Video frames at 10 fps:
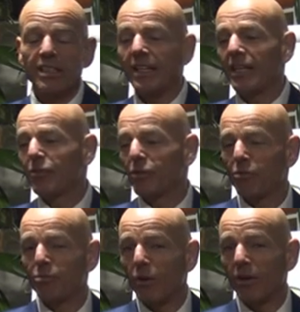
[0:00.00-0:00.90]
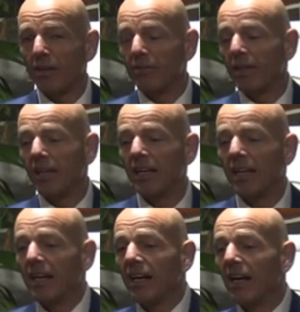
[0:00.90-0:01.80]
this, for supporting me.
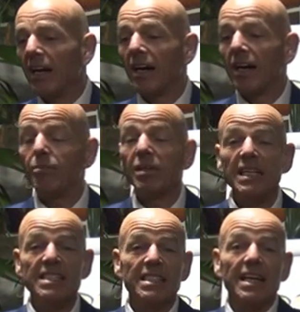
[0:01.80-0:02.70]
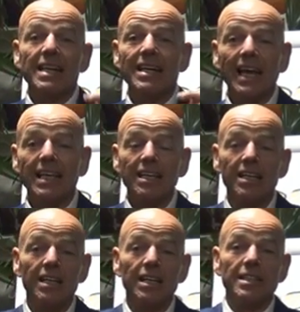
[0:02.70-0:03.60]
Please like,
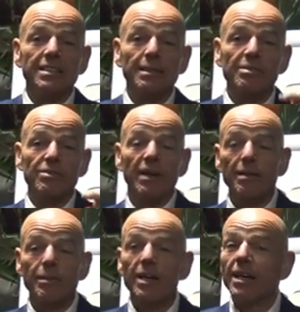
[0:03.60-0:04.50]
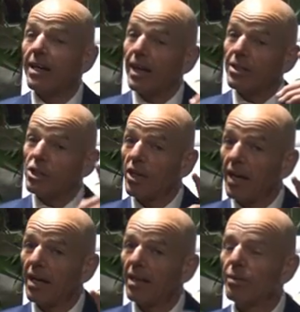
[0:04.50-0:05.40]
subscribe, and
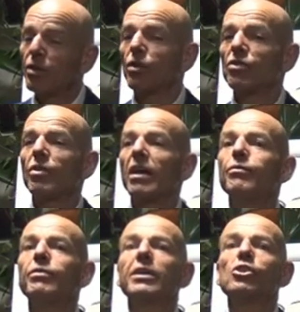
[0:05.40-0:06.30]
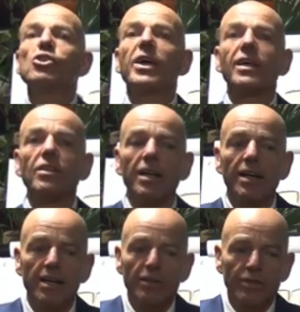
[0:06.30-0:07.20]
share, because if you can share the
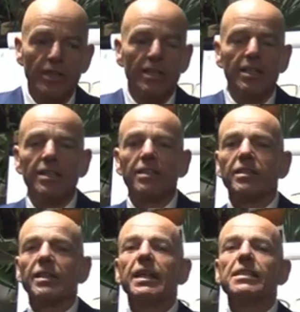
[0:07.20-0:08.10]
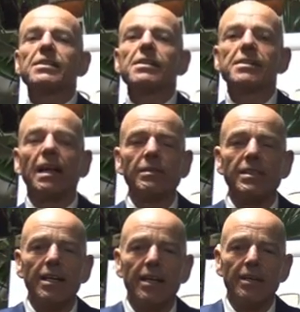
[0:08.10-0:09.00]
love, it's double
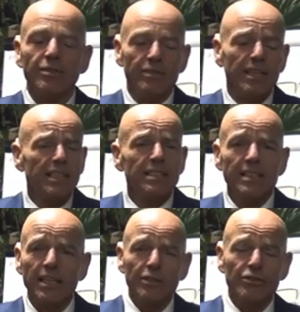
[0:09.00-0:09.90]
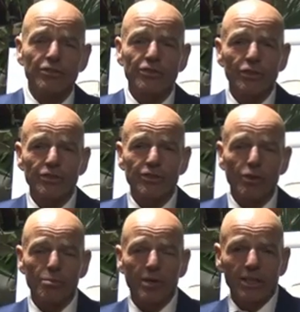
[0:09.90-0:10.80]
the love. Thank you
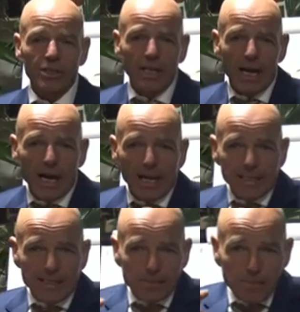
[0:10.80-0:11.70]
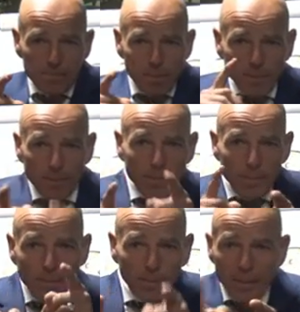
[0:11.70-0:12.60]
so much, guys.
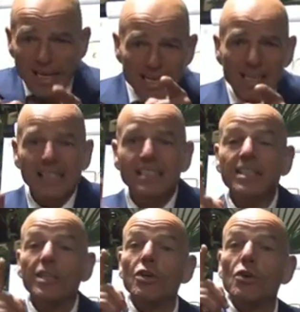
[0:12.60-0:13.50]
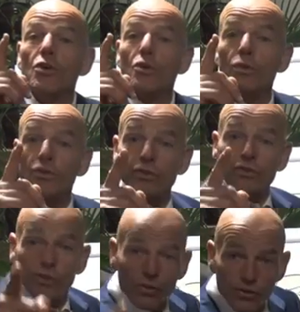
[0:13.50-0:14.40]
I see you
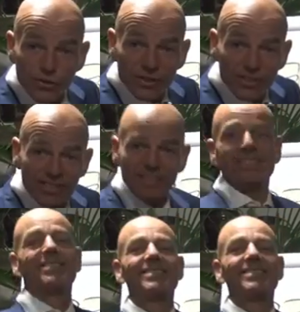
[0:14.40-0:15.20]
soon!